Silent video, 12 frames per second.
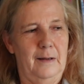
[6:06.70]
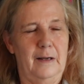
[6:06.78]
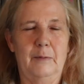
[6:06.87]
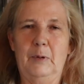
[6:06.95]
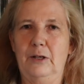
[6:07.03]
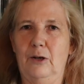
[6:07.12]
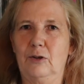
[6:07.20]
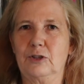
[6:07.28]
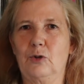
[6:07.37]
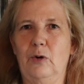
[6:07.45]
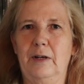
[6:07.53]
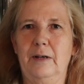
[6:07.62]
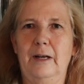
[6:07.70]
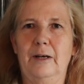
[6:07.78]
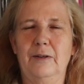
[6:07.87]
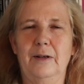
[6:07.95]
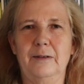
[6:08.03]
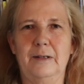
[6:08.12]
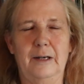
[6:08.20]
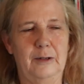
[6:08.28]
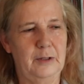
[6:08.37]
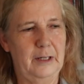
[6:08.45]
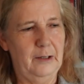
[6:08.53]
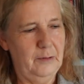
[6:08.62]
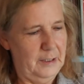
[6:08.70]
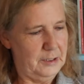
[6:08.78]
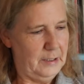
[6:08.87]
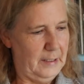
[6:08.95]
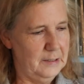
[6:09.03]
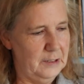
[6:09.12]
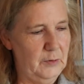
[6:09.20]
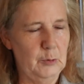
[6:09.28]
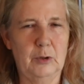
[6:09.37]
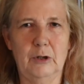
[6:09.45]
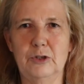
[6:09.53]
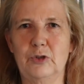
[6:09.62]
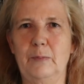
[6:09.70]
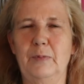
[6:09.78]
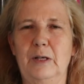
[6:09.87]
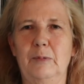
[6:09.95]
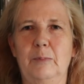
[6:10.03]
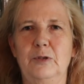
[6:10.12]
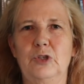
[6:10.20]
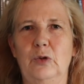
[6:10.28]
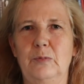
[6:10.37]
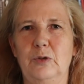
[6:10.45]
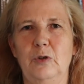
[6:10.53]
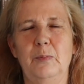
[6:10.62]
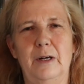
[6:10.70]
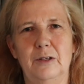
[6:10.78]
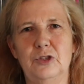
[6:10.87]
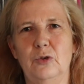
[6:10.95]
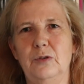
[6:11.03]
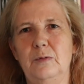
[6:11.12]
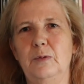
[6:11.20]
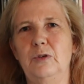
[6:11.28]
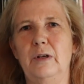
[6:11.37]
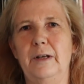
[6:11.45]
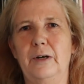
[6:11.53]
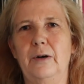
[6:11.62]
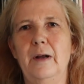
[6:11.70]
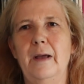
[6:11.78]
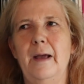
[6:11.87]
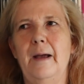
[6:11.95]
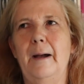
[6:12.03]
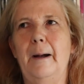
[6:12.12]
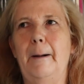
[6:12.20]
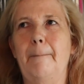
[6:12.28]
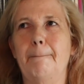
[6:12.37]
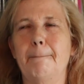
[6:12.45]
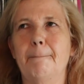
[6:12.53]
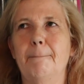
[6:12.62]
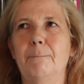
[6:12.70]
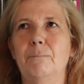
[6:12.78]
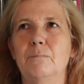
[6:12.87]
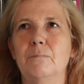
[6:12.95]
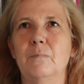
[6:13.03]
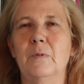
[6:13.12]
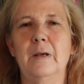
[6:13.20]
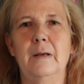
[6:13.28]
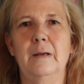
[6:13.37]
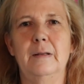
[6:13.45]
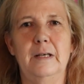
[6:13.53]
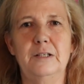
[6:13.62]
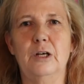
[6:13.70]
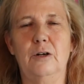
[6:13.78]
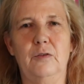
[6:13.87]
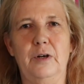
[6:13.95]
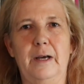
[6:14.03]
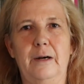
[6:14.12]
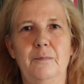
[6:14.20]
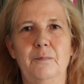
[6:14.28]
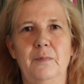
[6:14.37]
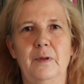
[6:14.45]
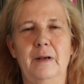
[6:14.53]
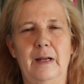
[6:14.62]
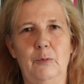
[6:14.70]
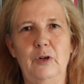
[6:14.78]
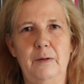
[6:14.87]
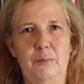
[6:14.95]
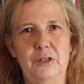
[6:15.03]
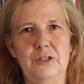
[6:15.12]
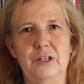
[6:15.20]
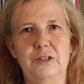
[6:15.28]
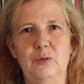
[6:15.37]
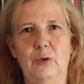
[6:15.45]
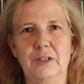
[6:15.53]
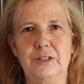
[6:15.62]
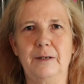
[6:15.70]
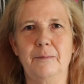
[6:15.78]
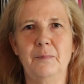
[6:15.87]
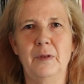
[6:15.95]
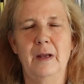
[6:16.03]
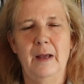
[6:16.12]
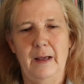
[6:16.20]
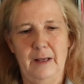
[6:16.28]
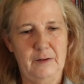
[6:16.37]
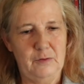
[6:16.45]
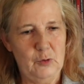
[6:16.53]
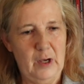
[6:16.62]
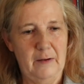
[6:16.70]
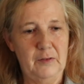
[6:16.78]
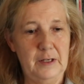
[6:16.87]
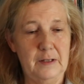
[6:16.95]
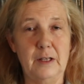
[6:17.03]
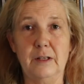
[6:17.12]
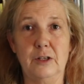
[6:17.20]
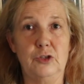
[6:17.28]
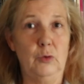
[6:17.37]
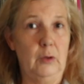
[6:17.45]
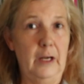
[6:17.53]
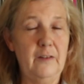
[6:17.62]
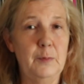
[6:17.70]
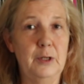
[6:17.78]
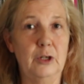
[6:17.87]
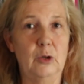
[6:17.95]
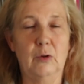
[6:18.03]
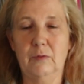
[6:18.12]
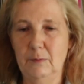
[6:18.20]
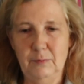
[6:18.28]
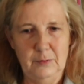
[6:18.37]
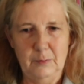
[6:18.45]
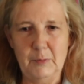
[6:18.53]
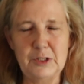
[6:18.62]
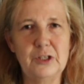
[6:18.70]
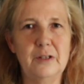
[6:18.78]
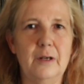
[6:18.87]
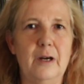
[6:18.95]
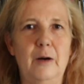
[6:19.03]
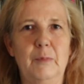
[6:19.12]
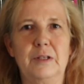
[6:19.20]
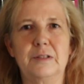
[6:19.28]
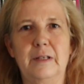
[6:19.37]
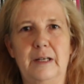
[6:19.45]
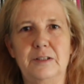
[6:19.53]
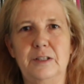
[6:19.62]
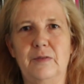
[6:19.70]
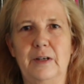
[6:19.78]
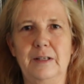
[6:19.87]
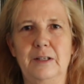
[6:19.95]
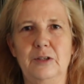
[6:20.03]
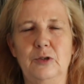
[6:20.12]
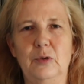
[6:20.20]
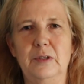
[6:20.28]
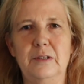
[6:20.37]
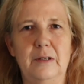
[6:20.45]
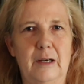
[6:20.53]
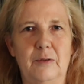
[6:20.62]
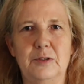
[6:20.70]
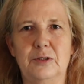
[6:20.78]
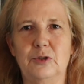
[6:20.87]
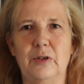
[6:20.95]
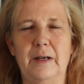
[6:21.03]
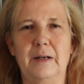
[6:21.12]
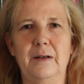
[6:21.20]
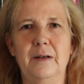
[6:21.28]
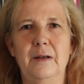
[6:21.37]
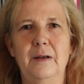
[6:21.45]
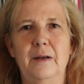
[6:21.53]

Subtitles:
And my dog is quieted down now. That's nice. If you were closer, I'd pick him up and show him to you, but I'll show him to you later. That's all for now. I really appreciate you watching. If you have anything that you'd like for me to go over, mention it in the comments, and I'll see if I can get to it. I'll try to